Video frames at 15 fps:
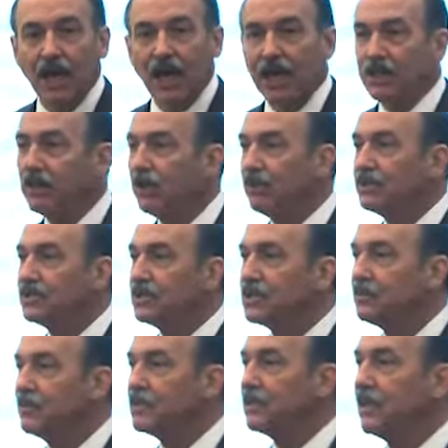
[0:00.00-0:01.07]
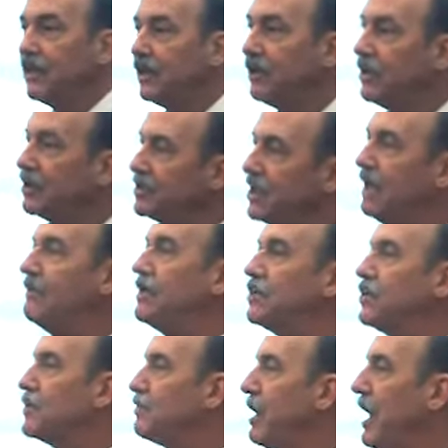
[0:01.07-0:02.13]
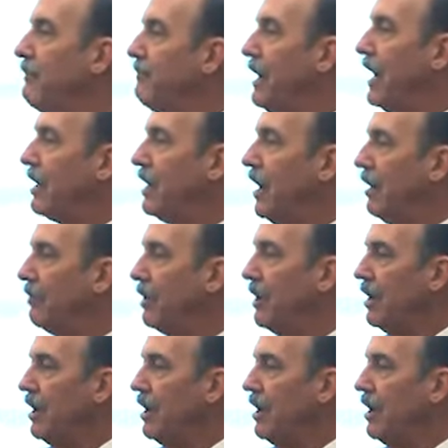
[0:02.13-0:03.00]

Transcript: And you know what, 6 months later, same issues pop back up.